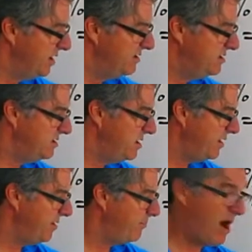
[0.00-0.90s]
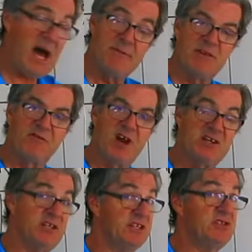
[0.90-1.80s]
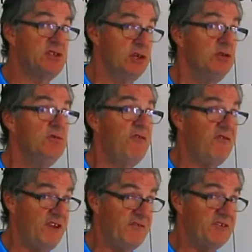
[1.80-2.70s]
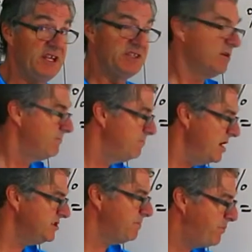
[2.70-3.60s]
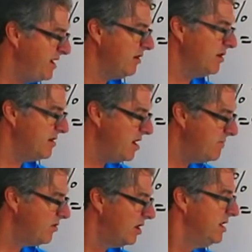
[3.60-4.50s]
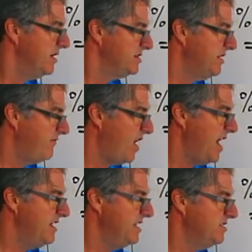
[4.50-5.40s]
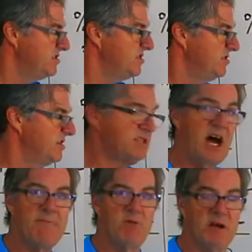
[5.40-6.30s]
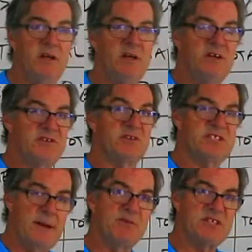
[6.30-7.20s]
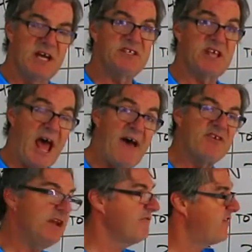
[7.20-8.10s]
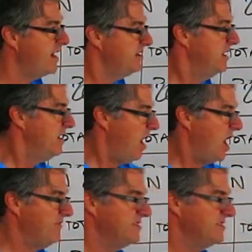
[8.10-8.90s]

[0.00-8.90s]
the, uh, the bottom of the fraction is 250, so much bigger number to divide into the top one. So sample size is having an effect on